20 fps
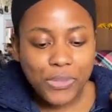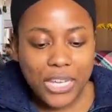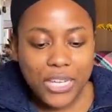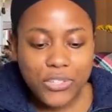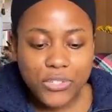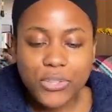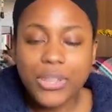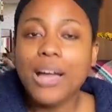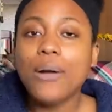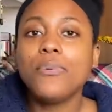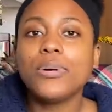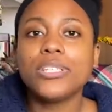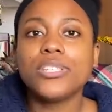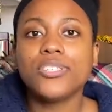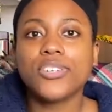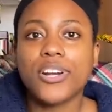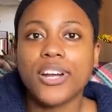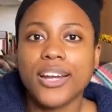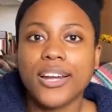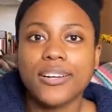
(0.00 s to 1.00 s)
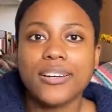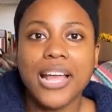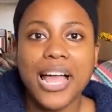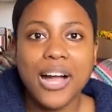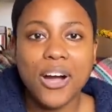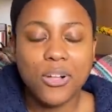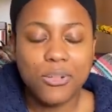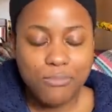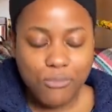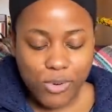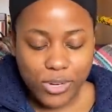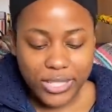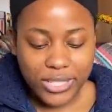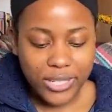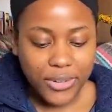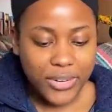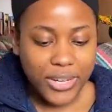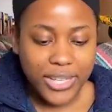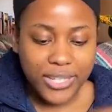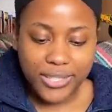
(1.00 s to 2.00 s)
So that one started out more
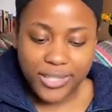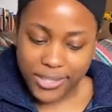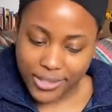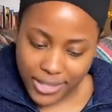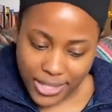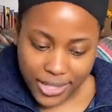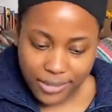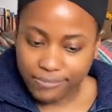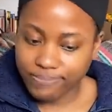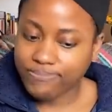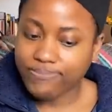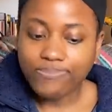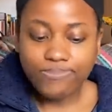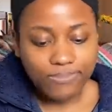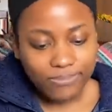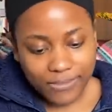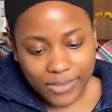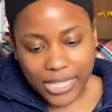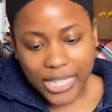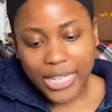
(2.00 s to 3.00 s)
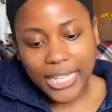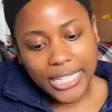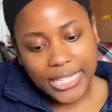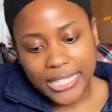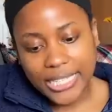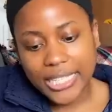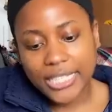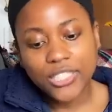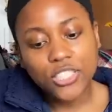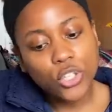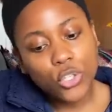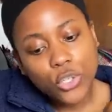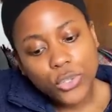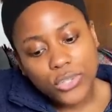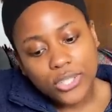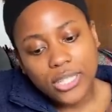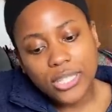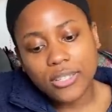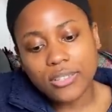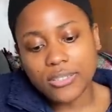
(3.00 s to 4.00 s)
serious and then ended. So you
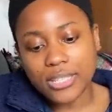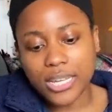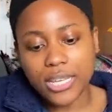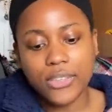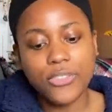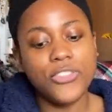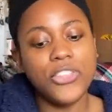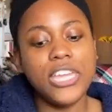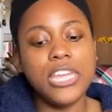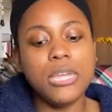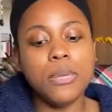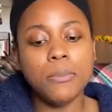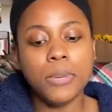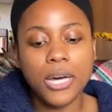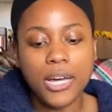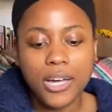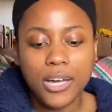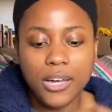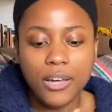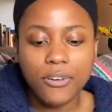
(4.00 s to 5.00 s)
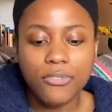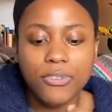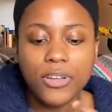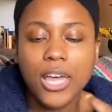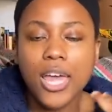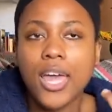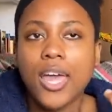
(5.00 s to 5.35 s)
see there's like a theme of,